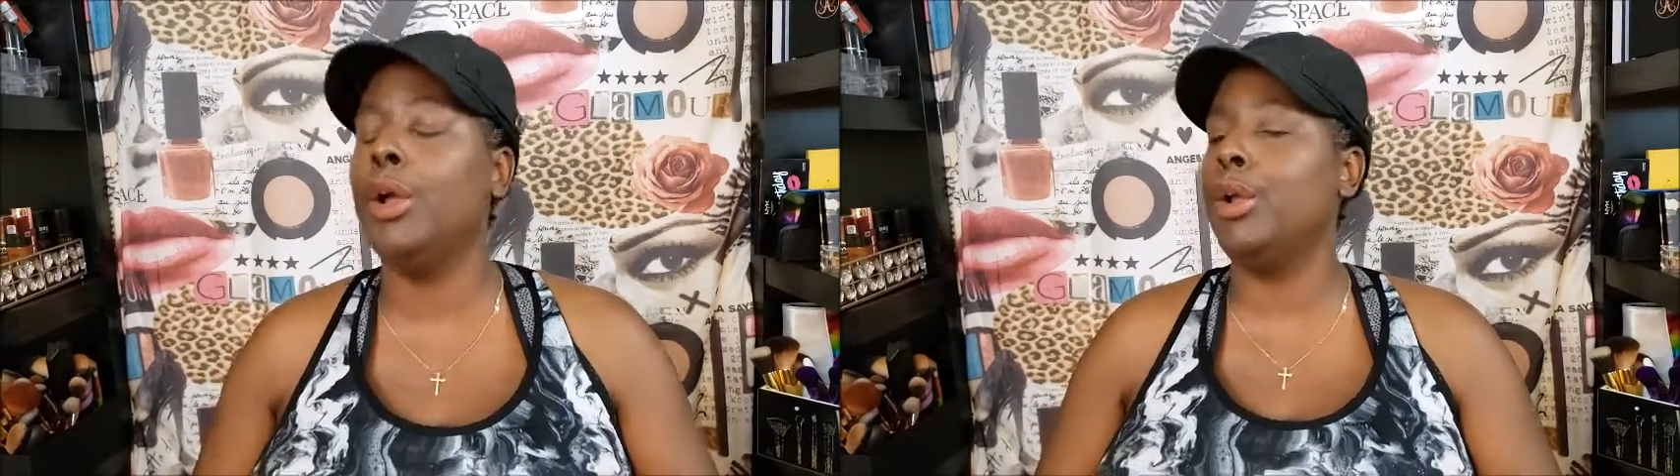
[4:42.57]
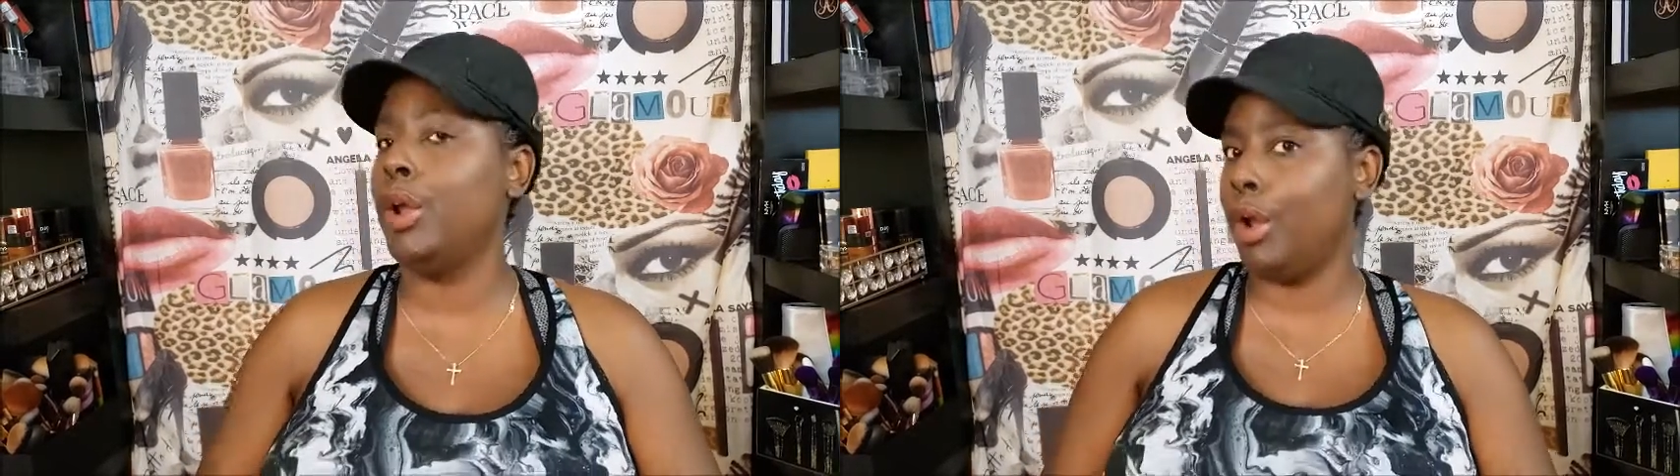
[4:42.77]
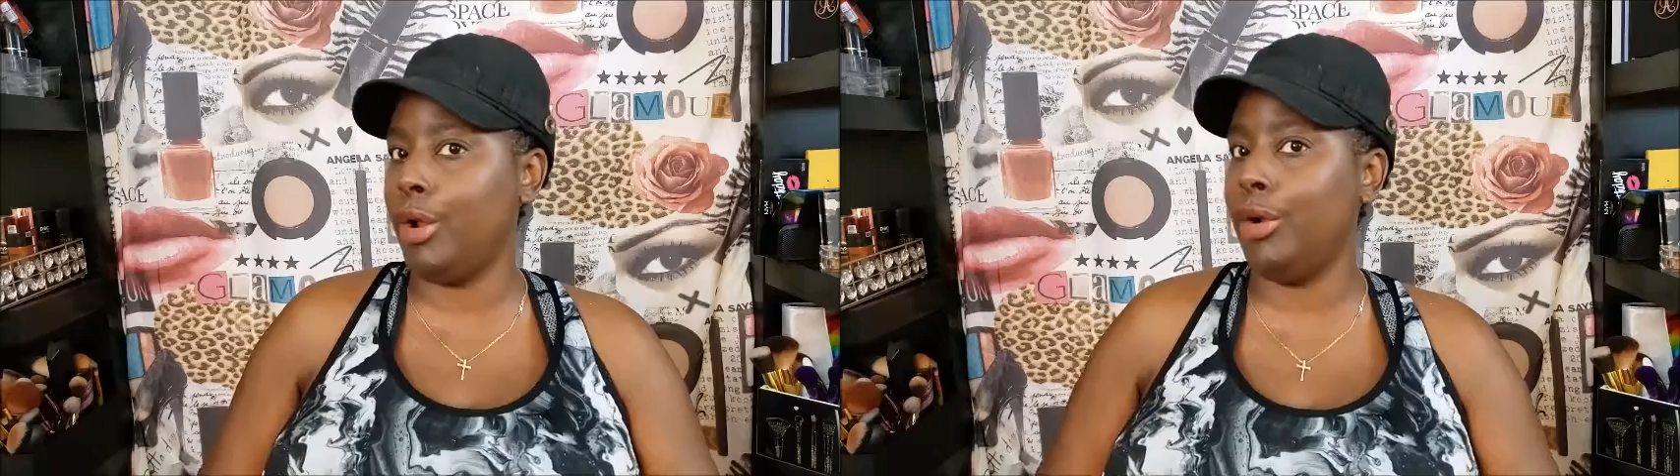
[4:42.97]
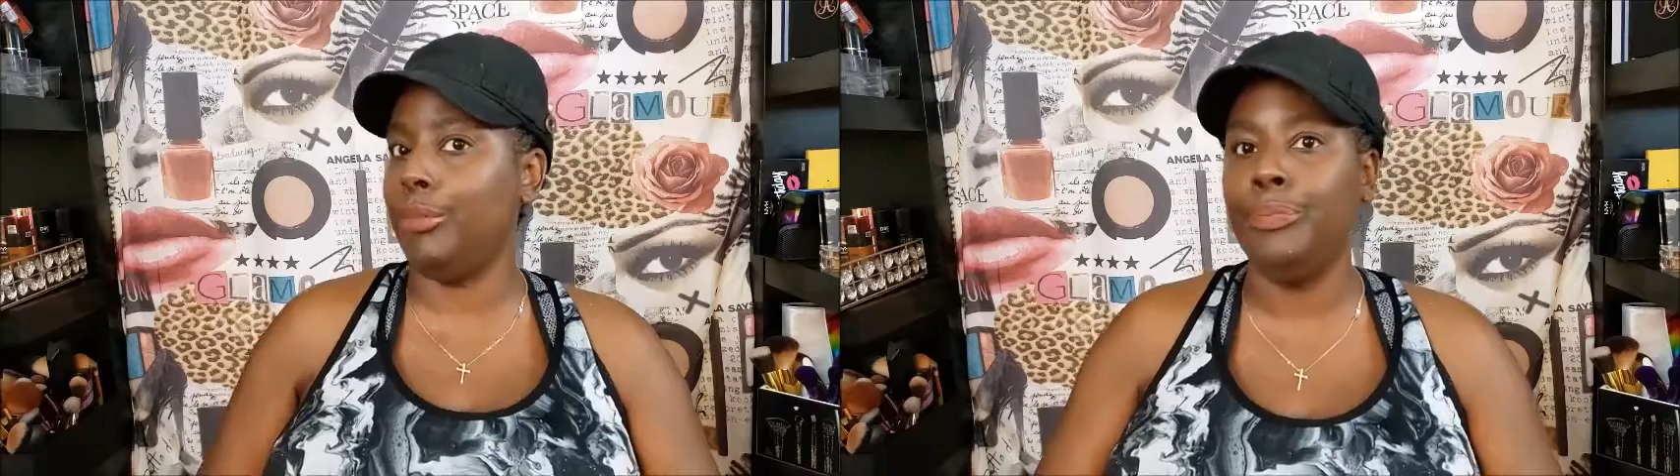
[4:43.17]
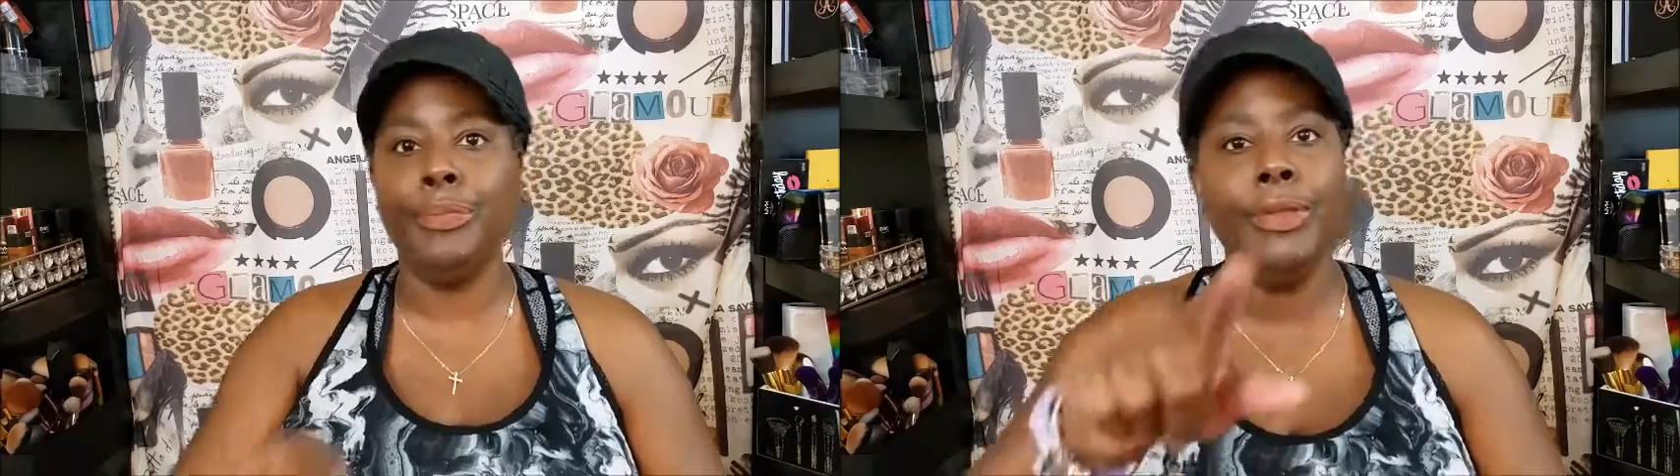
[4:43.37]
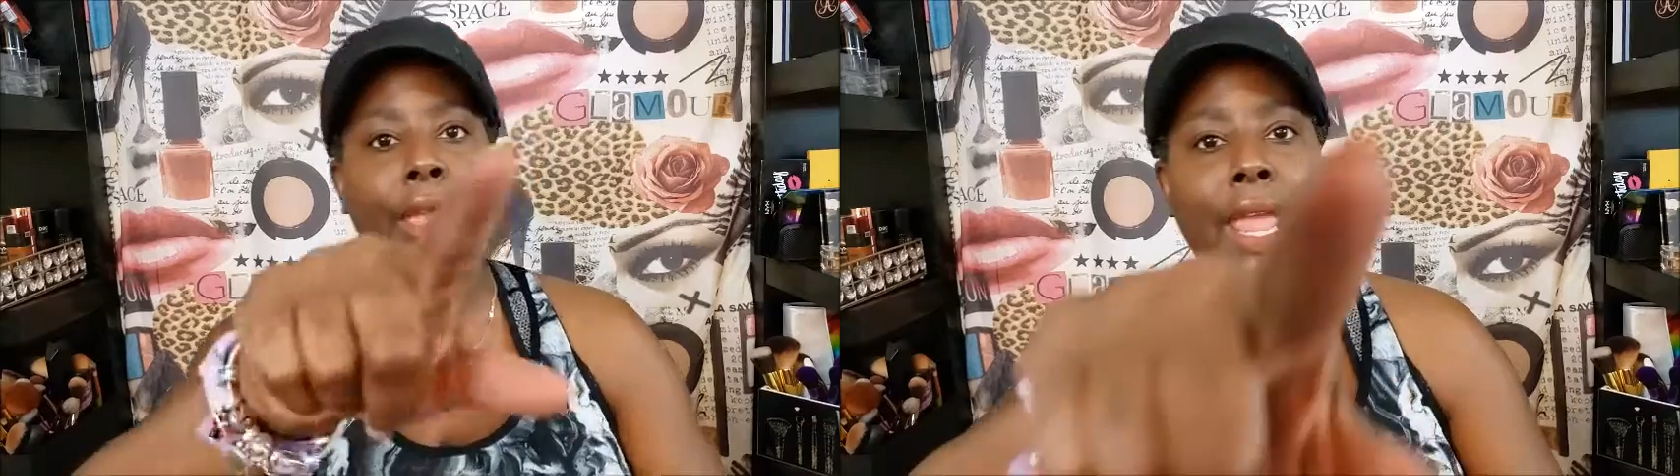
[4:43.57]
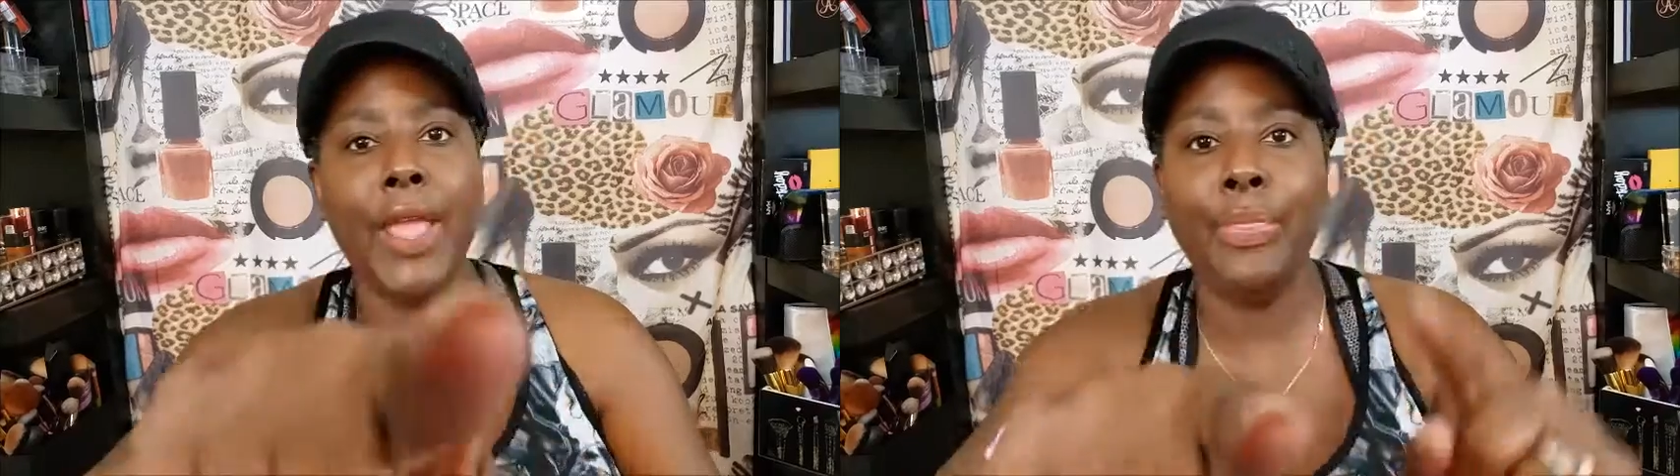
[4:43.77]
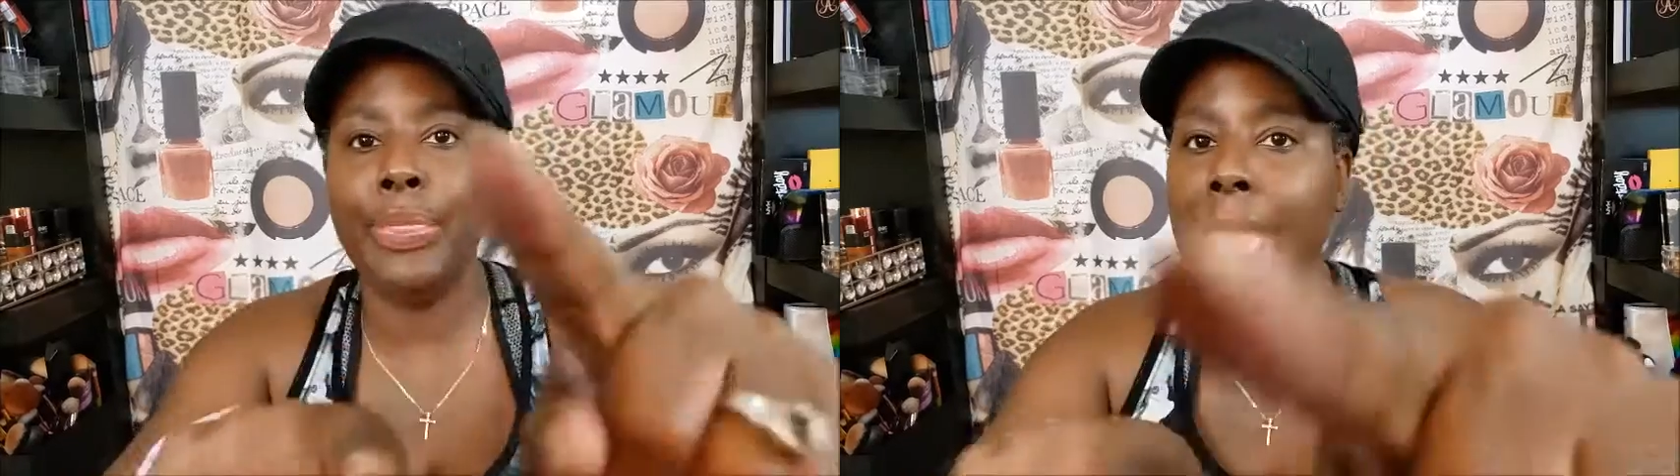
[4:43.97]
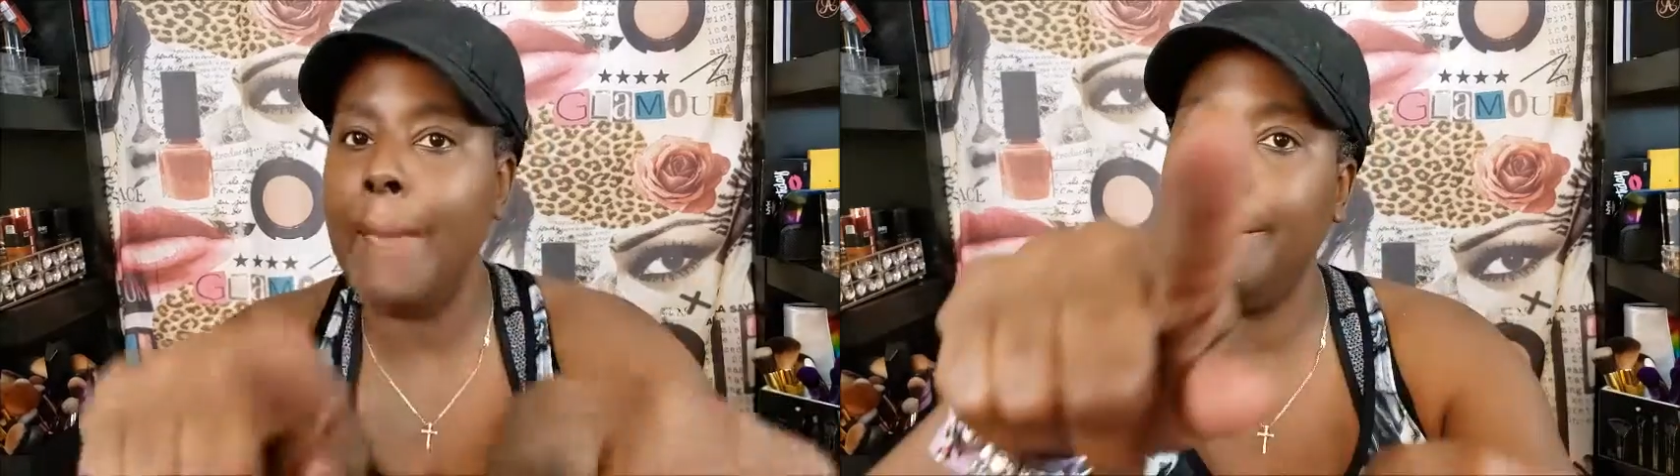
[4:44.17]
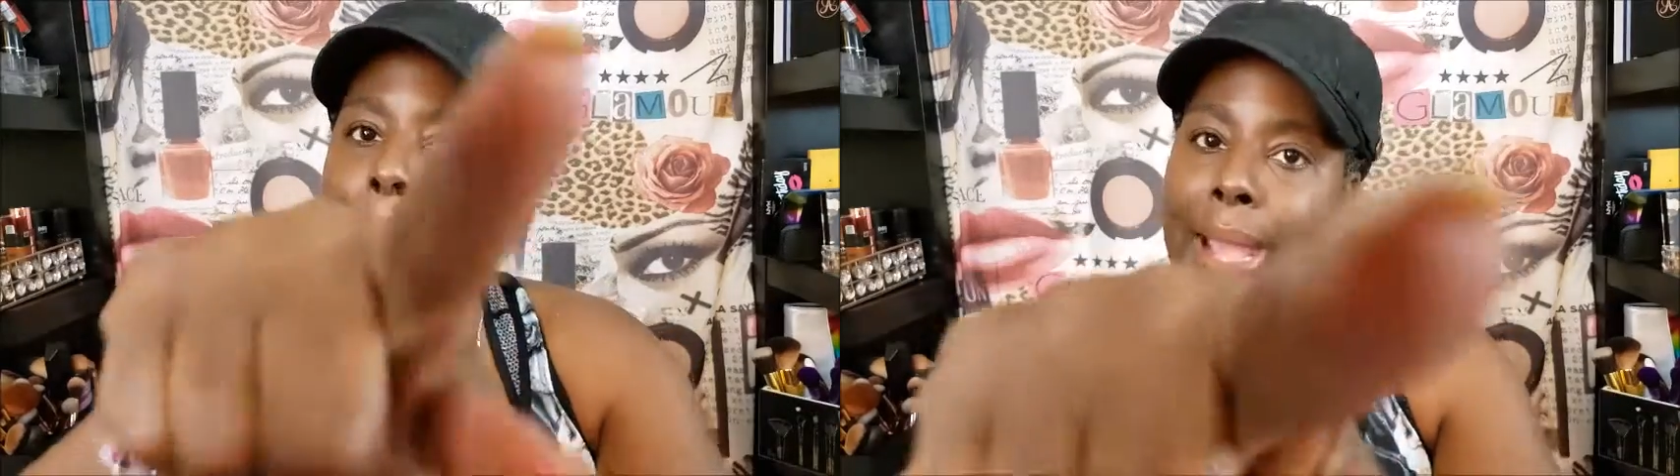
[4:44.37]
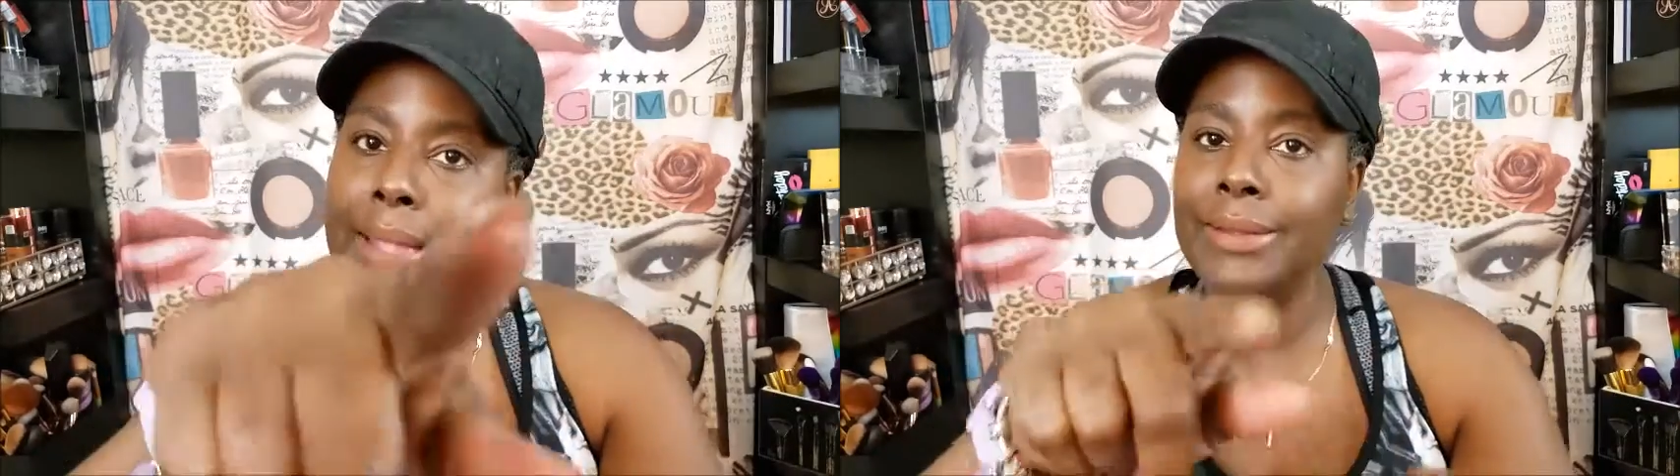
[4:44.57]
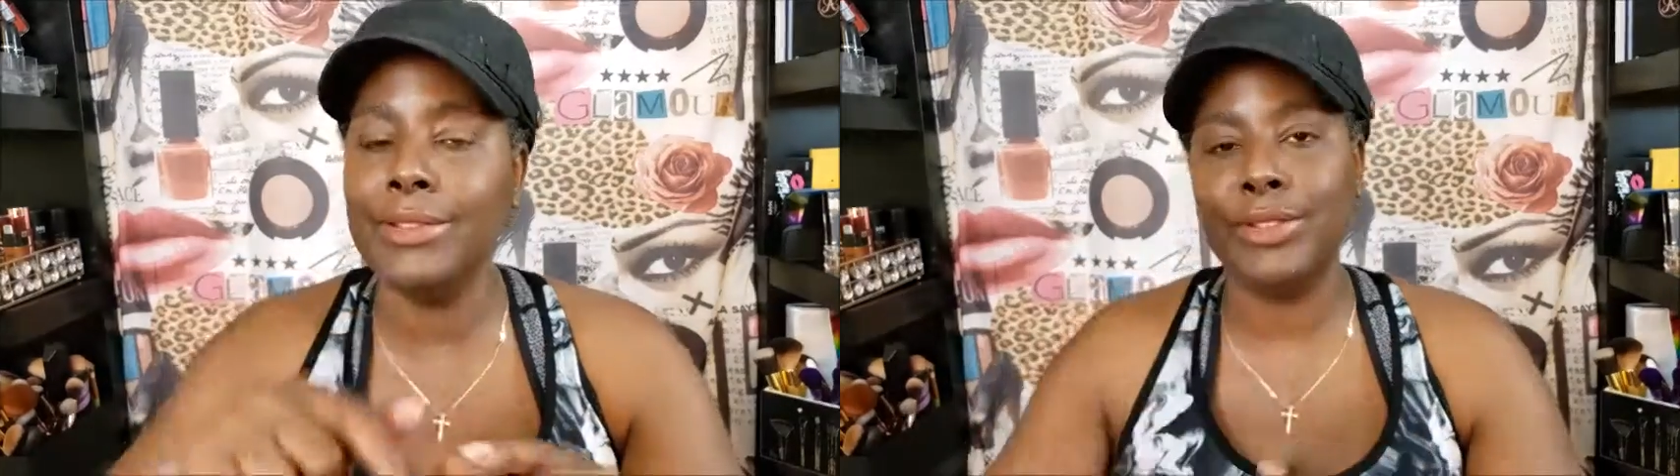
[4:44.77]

girl, hit that button